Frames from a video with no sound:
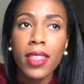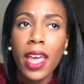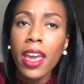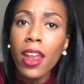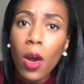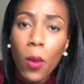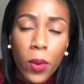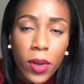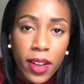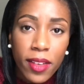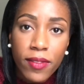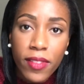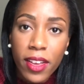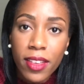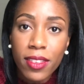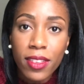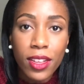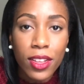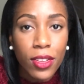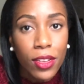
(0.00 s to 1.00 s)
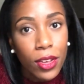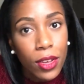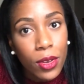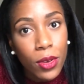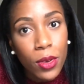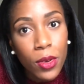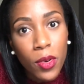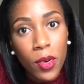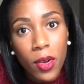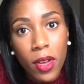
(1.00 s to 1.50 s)
they don't want to invest in
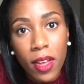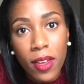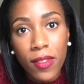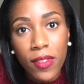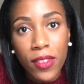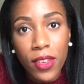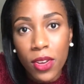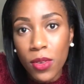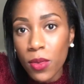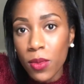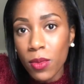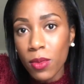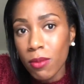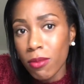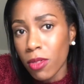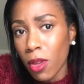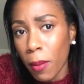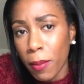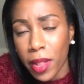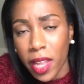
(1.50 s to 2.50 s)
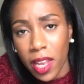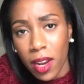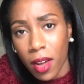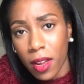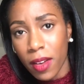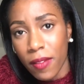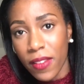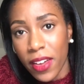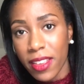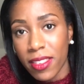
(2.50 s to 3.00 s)
you if you don't plan
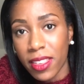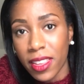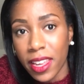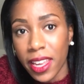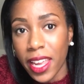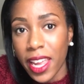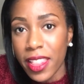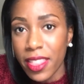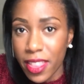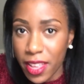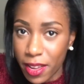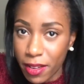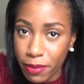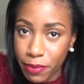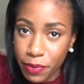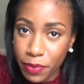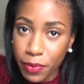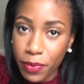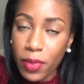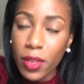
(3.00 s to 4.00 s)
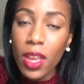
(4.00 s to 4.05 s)
on investing in them.